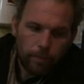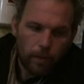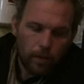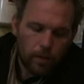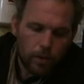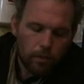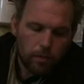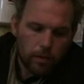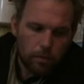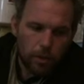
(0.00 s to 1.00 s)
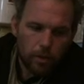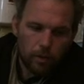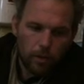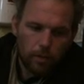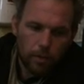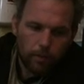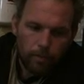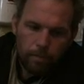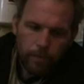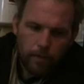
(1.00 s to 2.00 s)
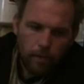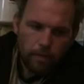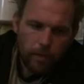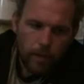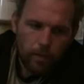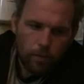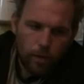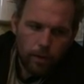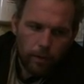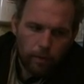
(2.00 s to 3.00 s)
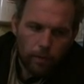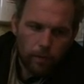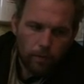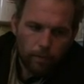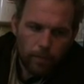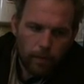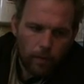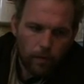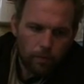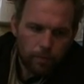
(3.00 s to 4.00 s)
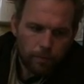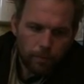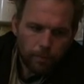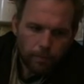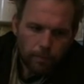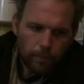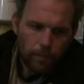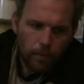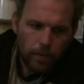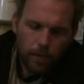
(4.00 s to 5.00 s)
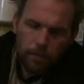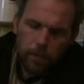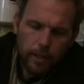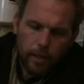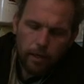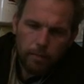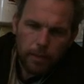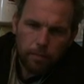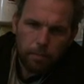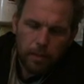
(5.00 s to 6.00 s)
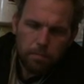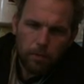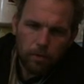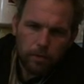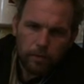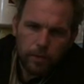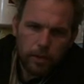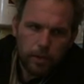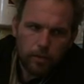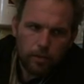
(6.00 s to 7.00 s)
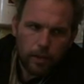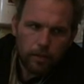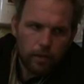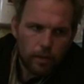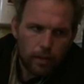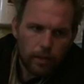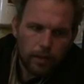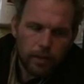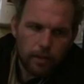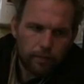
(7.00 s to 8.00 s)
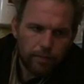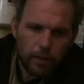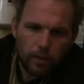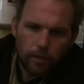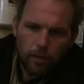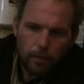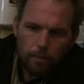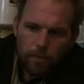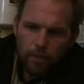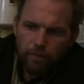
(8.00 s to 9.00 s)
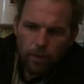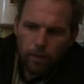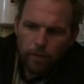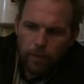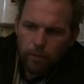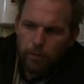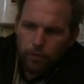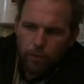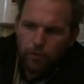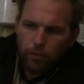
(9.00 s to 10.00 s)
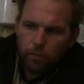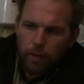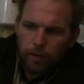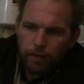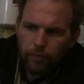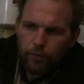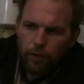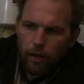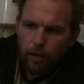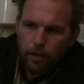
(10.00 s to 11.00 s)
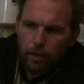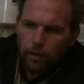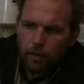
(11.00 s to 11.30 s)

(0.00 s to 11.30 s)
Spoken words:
yeah, generally speaking, like, I mean, not a very good work ethic. Didn't really care about people. It was just like get stuff in, figure that it was worth some money, and sell it.